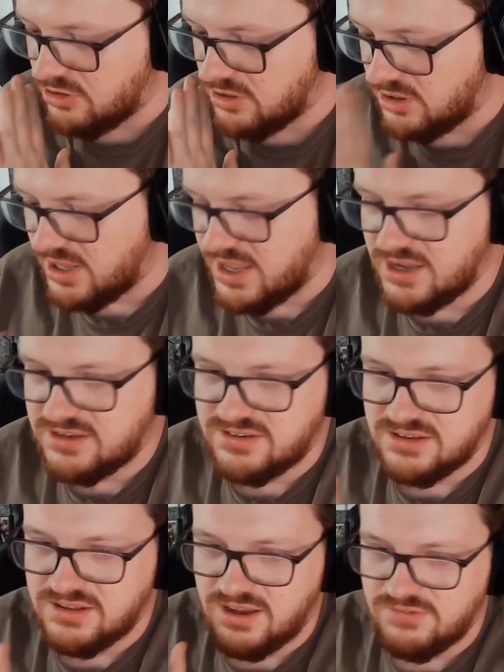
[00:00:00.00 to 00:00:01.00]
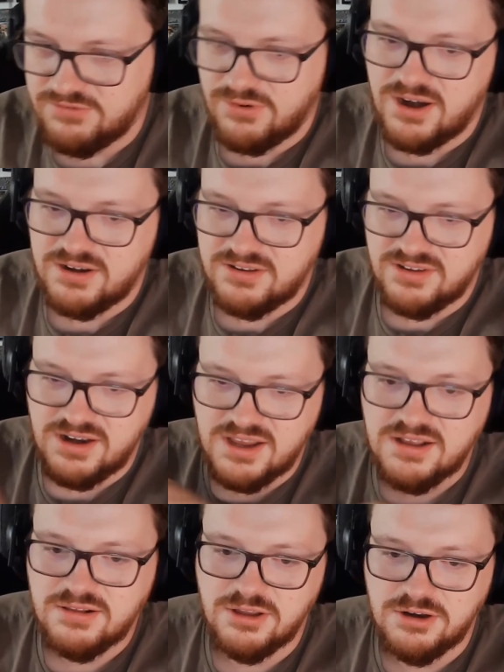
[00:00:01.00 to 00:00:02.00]
lakes in like France and
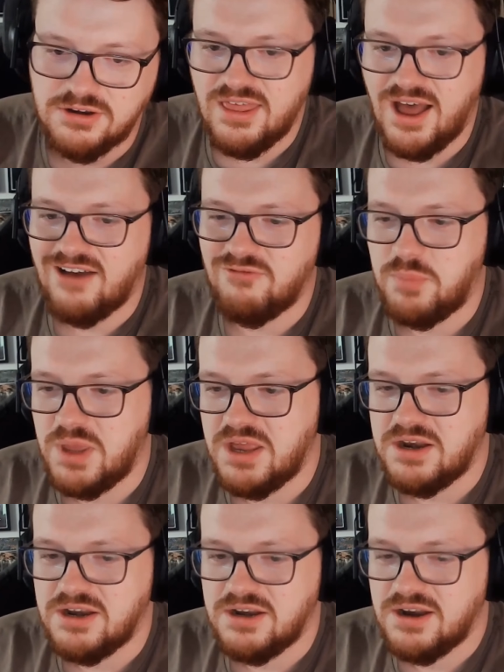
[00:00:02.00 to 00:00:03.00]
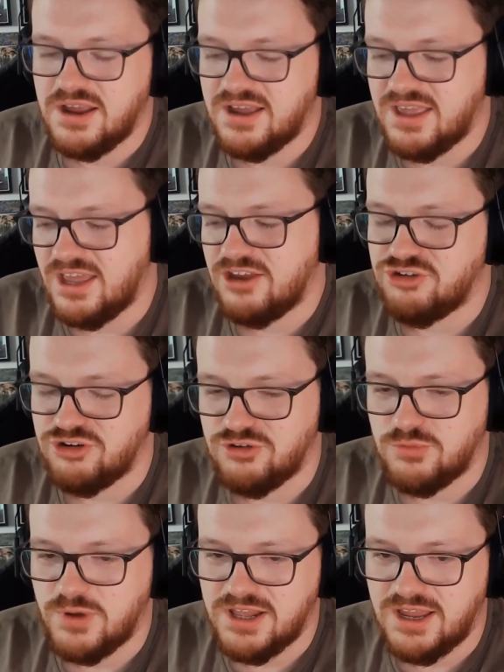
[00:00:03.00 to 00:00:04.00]
England there have been occasions
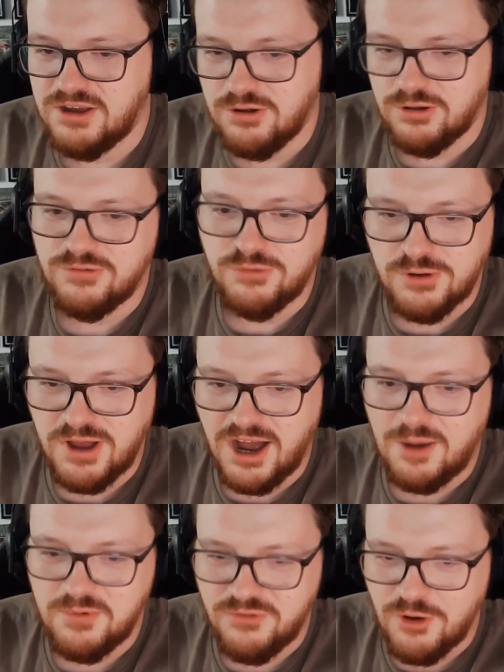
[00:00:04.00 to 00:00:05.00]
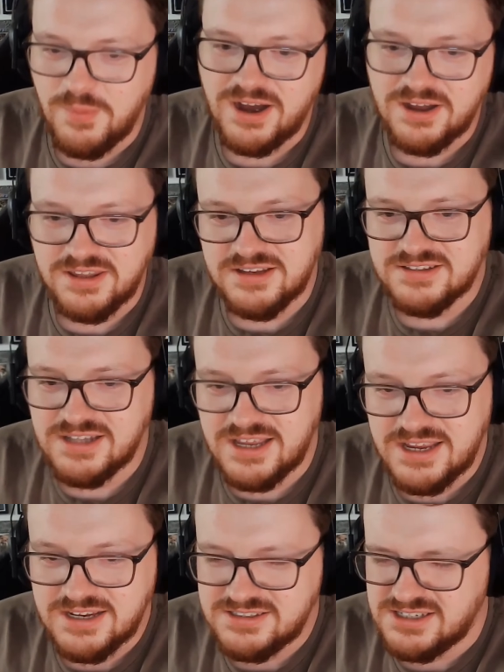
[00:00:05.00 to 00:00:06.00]
where like colourful carp have come out of these
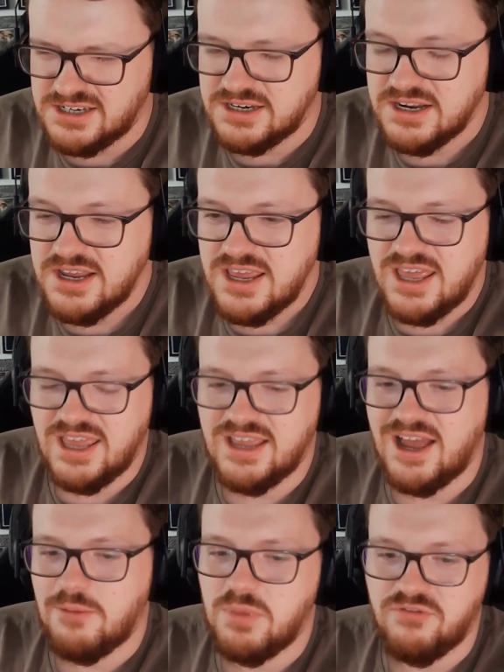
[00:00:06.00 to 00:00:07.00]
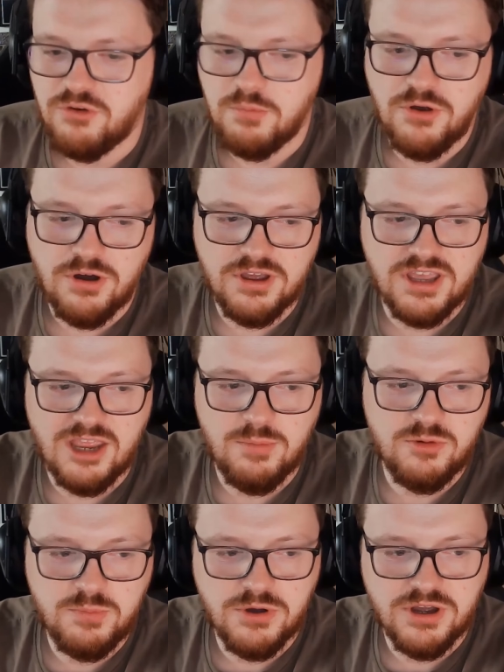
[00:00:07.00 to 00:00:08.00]
lakes, and it can be from koi keepers
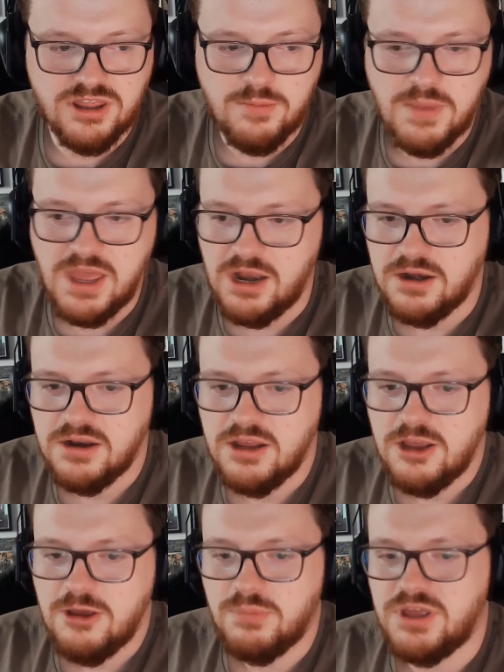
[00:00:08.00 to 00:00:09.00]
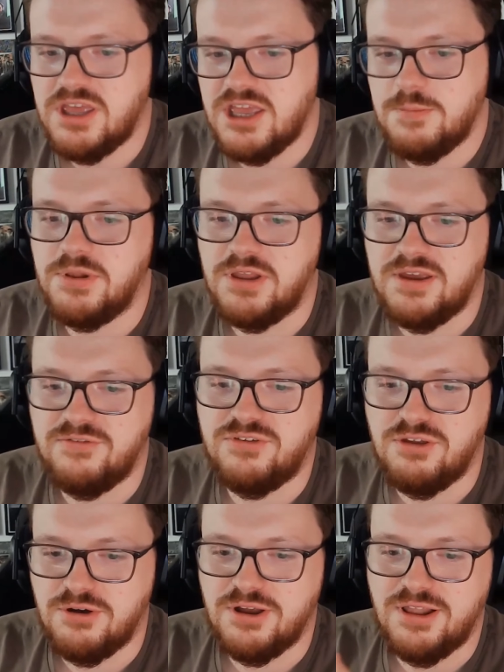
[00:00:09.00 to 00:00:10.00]
putting them in, but he believes
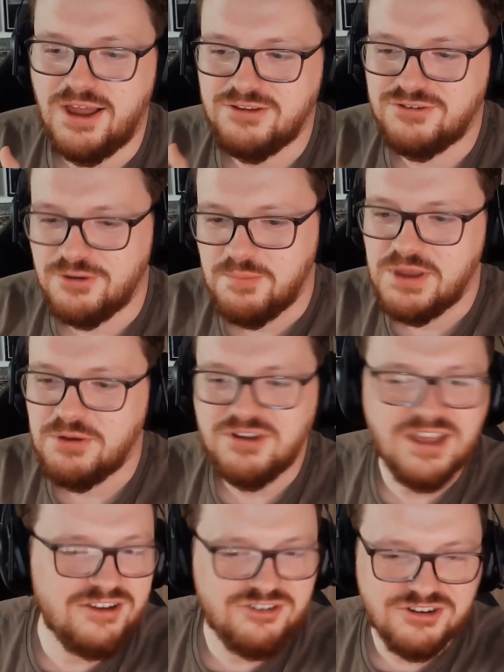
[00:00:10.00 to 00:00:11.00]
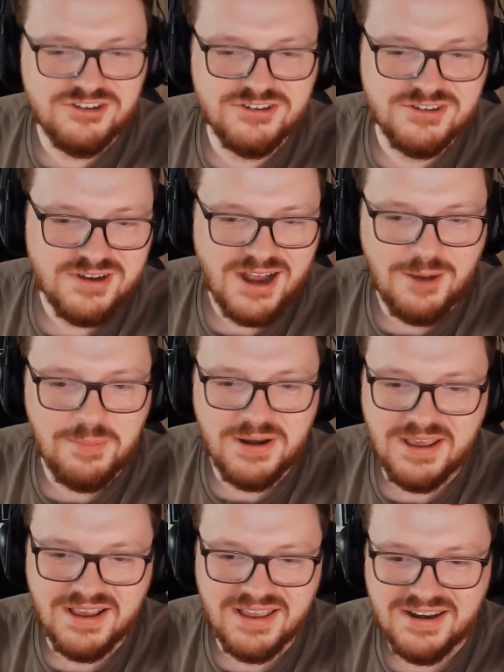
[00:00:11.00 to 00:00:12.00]
there are like some mutations
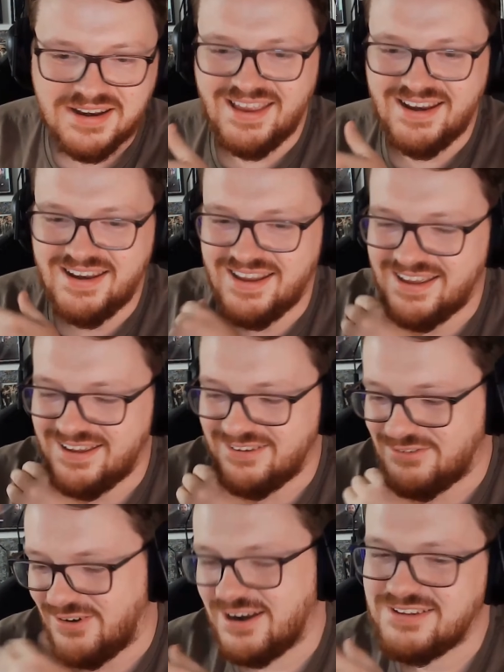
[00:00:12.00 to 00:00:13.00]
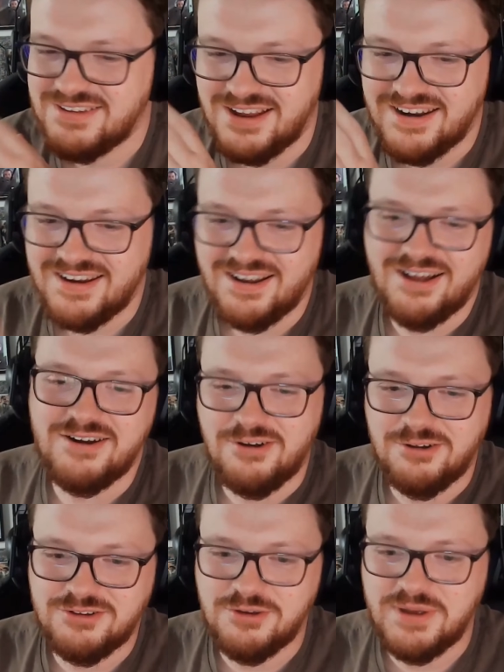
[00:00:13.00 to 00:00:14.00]
happening in France and
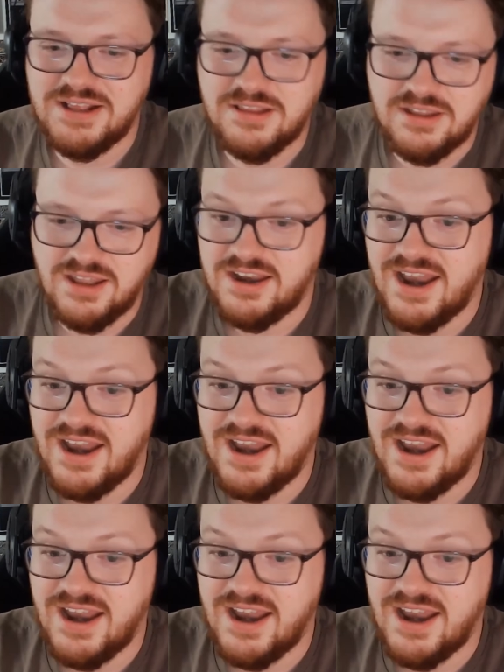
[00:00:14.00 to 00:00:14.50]
also England, like